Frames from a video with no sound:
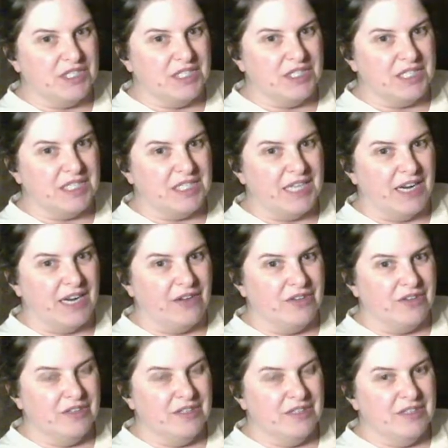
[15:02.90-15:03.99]
this town?
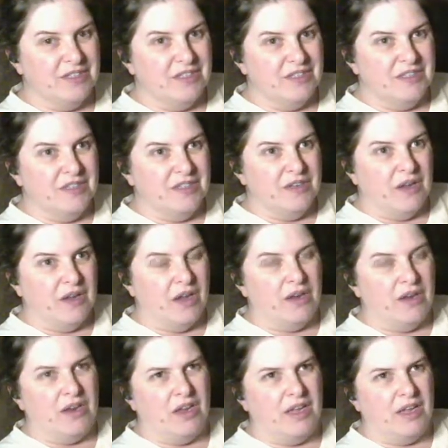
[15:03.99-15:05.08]
And
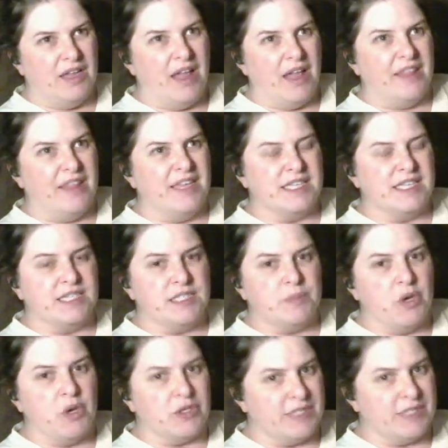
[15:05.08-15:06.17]
eh, I think it's a
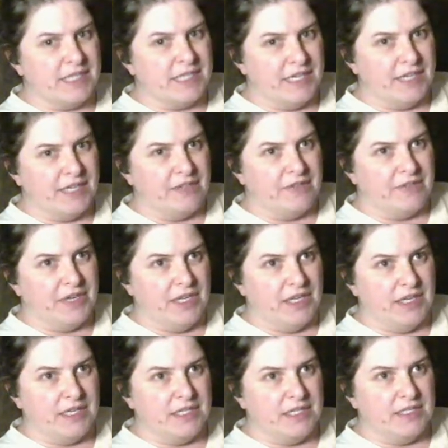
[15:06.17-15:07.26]
small city at the very
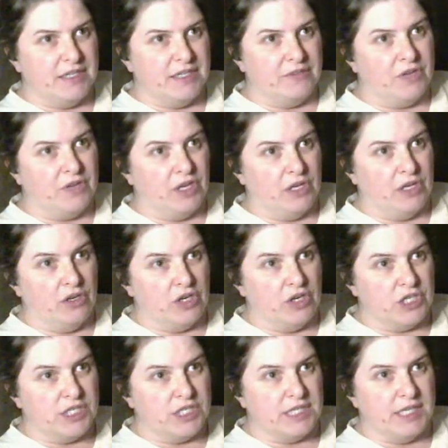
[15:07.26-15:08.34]
least, if not a large
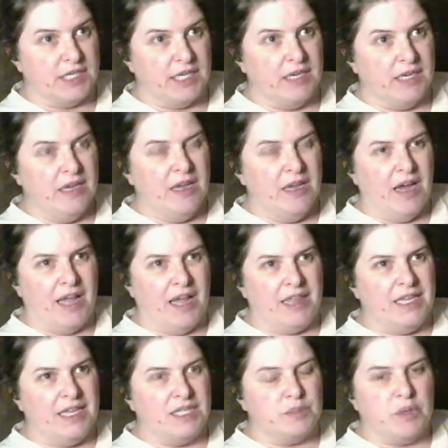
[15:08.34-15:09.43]
city I think
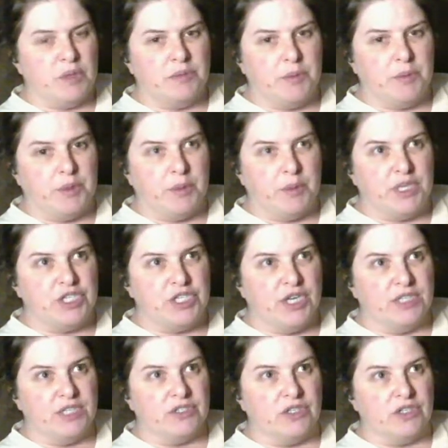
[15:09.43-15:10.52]
it's probably
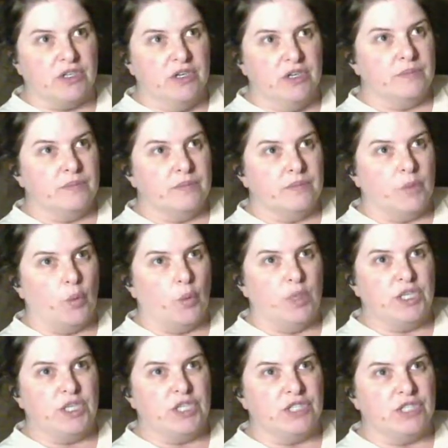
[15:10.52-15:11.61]
Winchester.
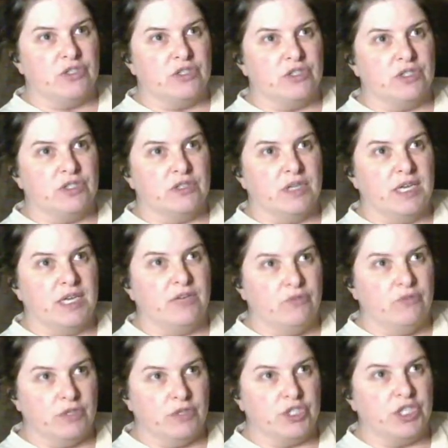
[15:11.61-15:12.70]
Winchester's in
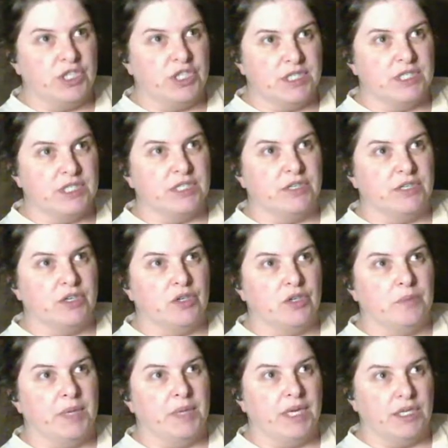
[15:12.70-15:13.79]
Virginia still,
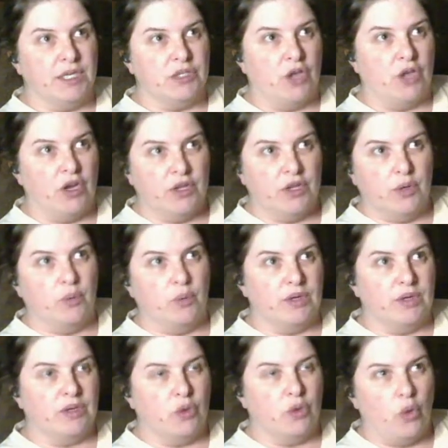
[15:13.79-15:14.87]
but on the
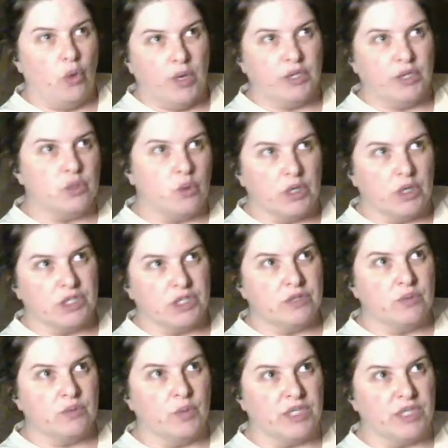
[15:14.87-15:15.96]
going towards
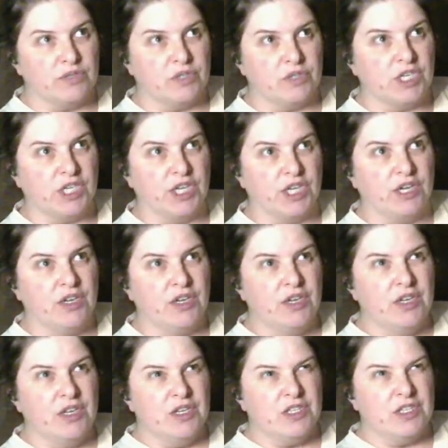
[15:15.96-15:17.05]
West Virginia.
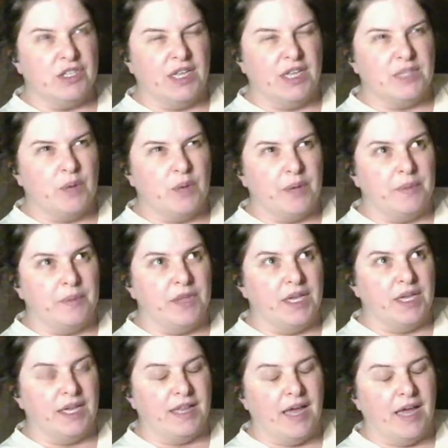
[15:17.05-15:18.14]
So that's why I'm
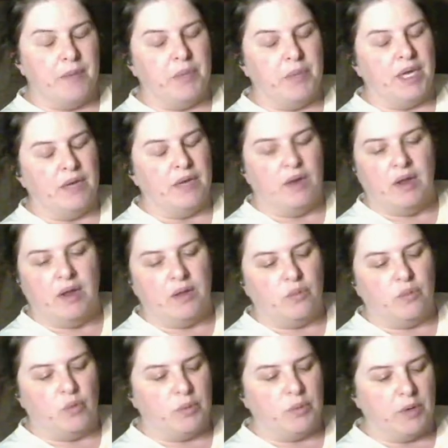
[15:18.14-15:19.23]
thinking that, but
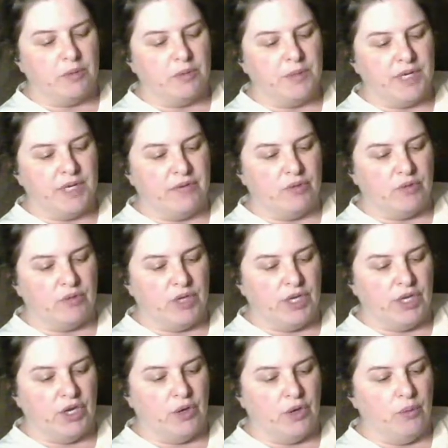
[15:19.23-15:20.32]
we'll probably never really
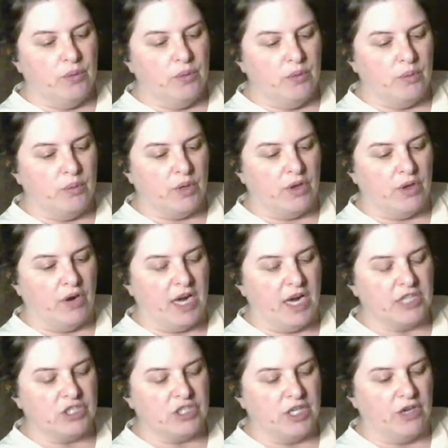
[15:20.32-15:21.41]
know where they're
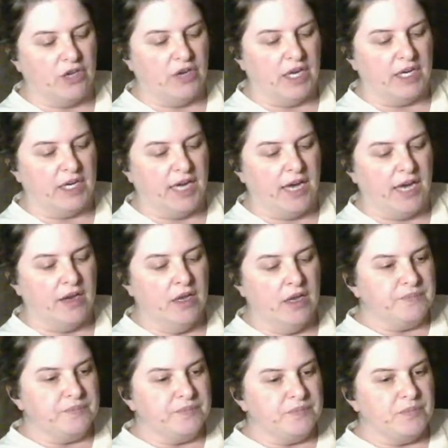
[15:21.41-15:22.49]
actually located at.
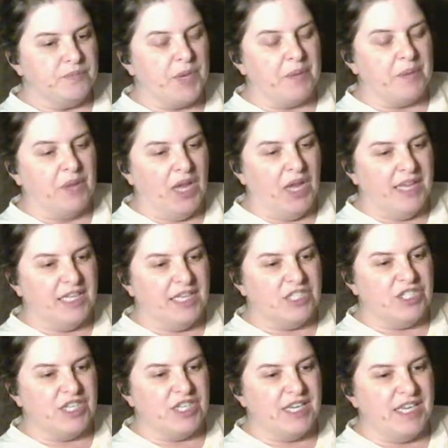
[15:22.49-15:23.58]
But I'm glad that
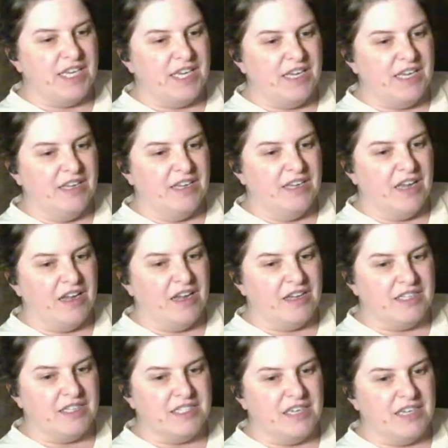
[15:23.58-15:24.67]
she uh,
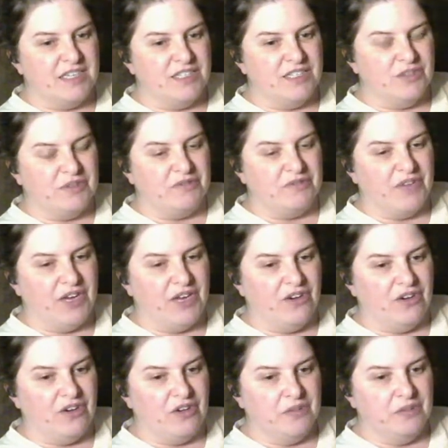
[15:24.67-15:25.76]
decided to invite
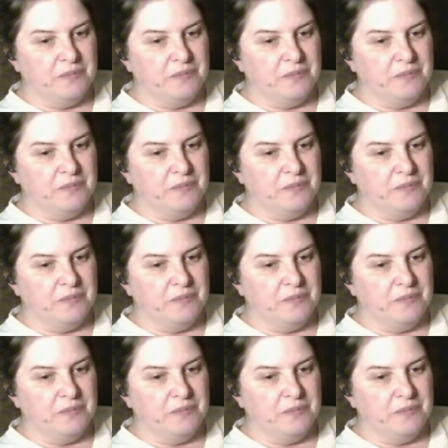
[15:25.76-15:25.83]
her.